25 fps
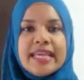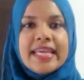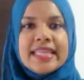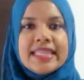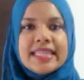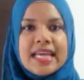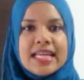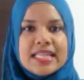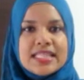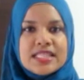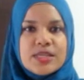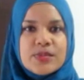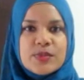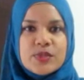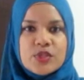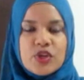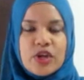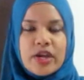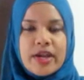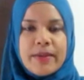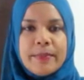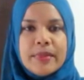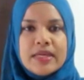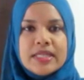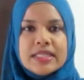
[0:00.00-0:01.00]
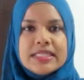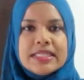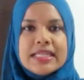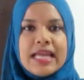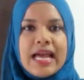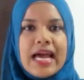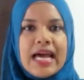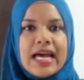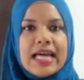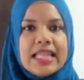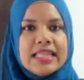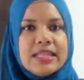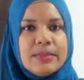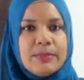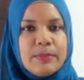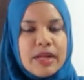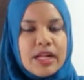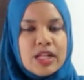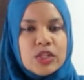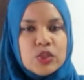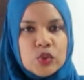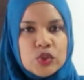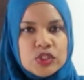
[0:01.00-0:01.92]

that subscribe button and the bell